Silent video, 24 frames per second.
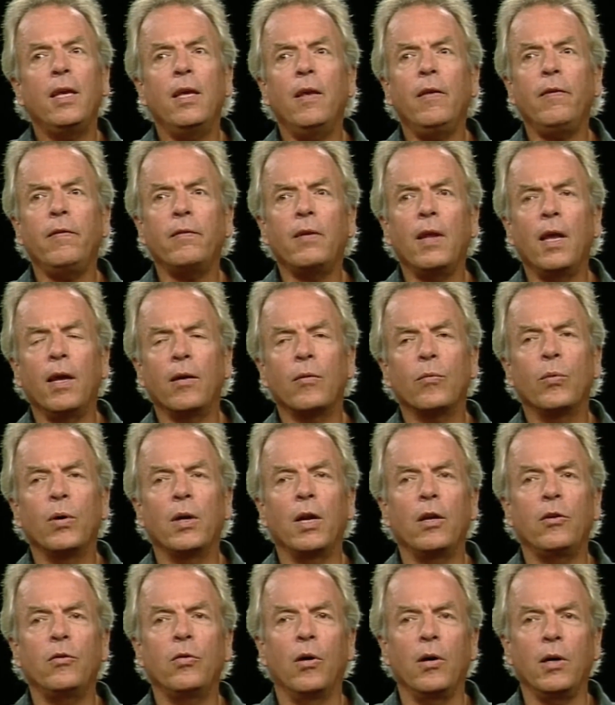hissed at
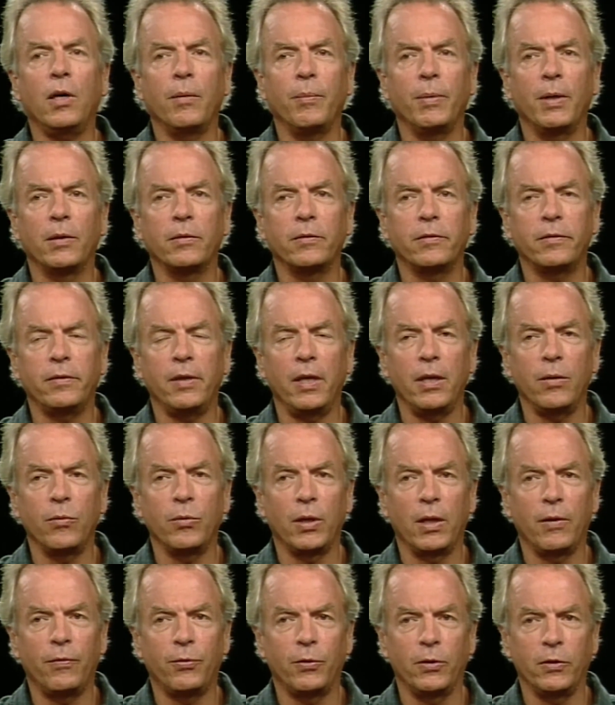when I talk about saying
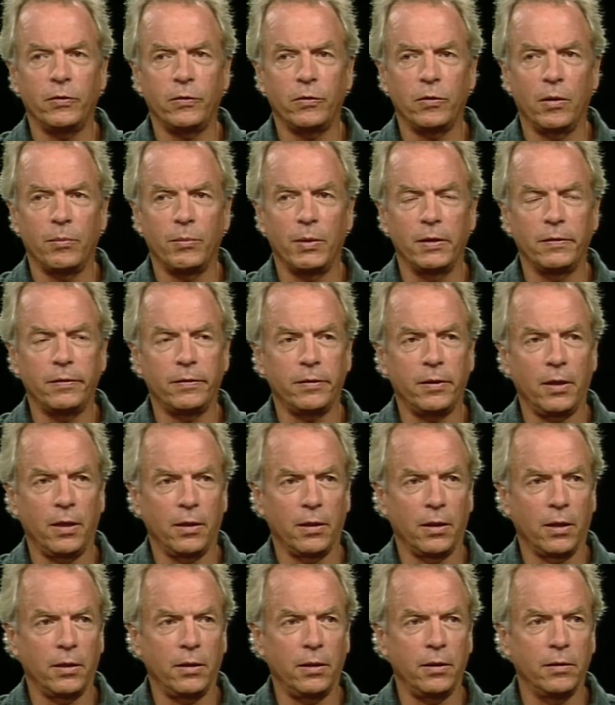when I first saw my
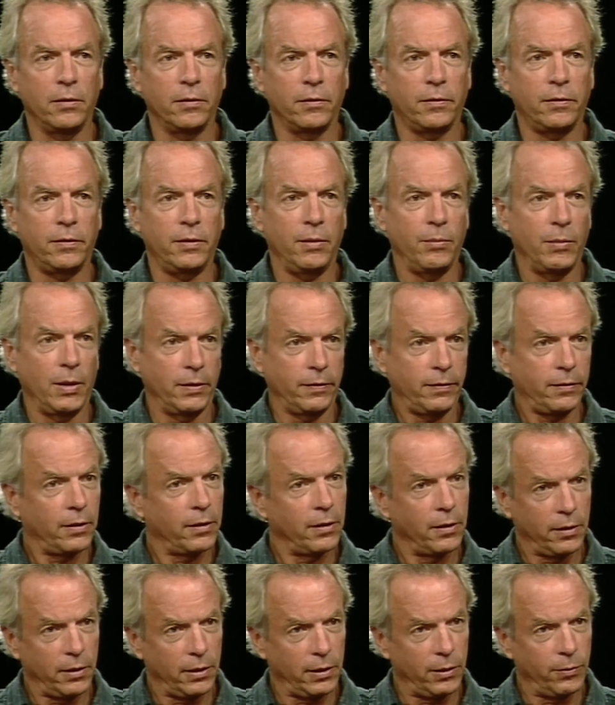son. I didn't see my
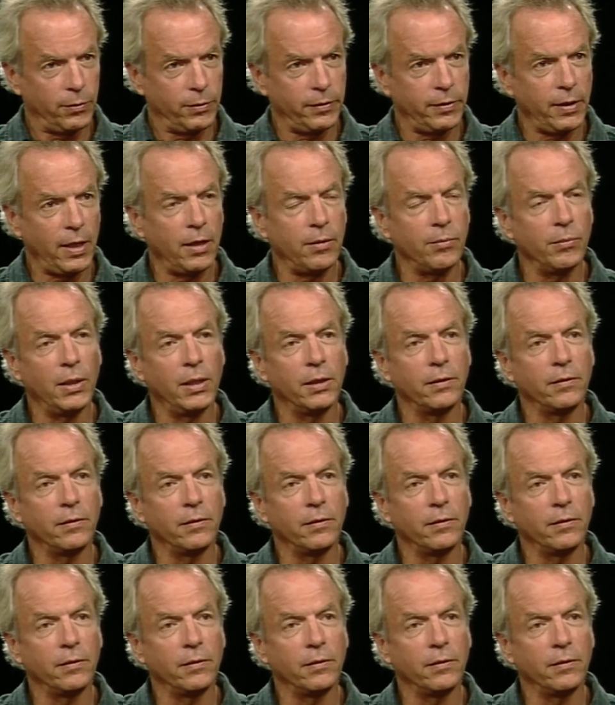son until he was 8